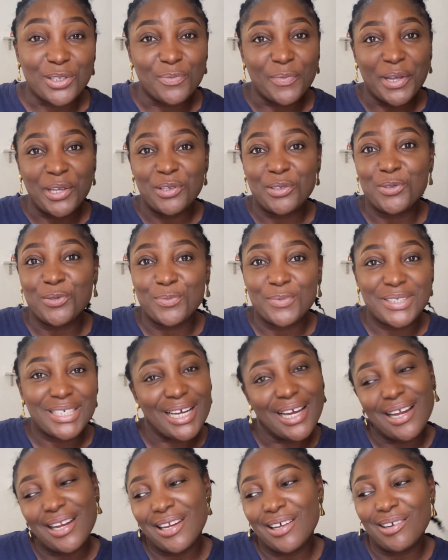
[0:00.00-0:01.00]
my YouTube
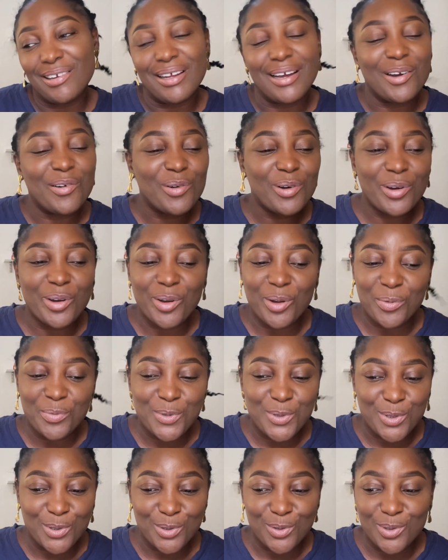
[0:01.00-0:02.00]
channel and welcome
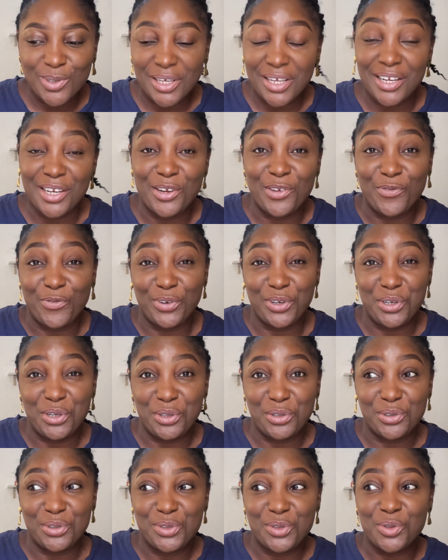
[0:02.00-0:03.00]
to a new
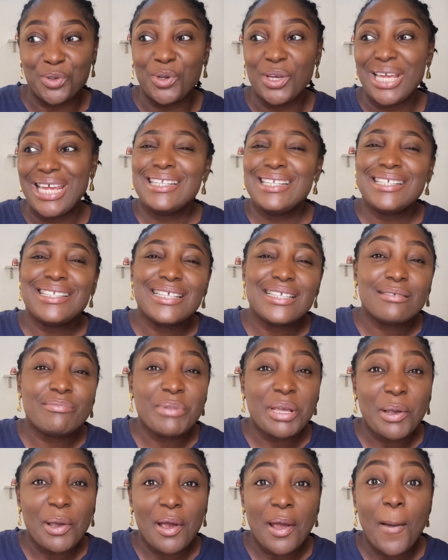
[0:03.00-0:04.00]
video. So this is
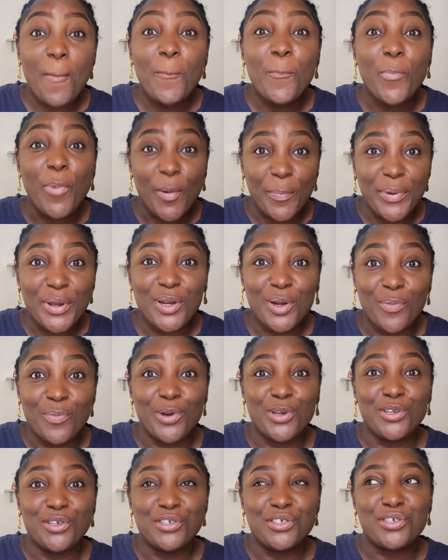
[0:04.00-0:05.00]
me popping up
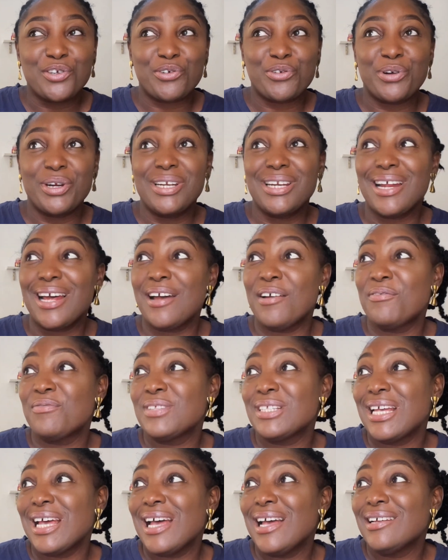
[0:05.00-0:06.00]
on your screen
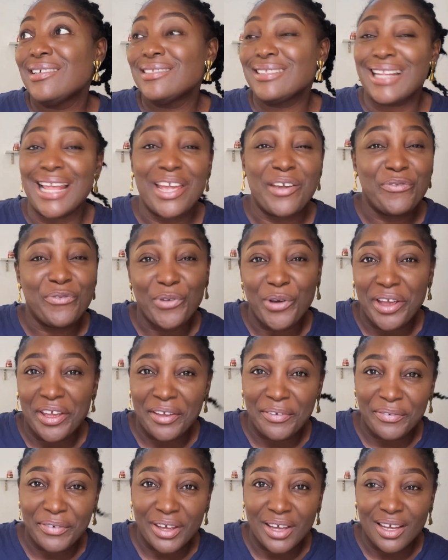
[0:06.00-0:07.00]
after like
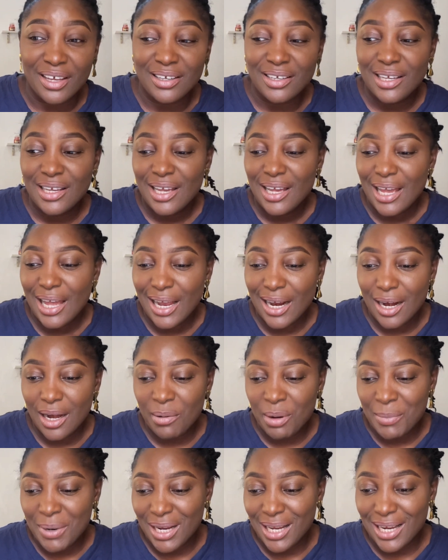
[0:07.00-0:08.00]
forever. I can't
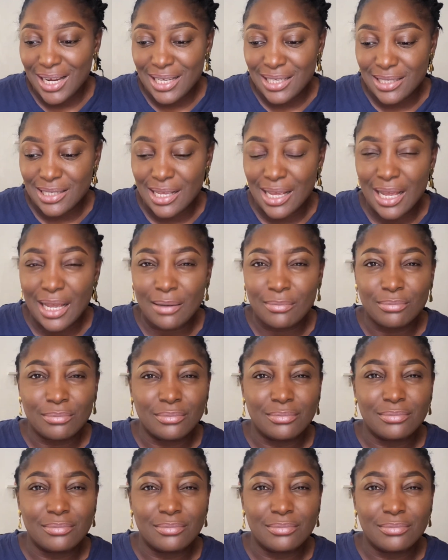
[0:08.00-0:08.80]
remember the last time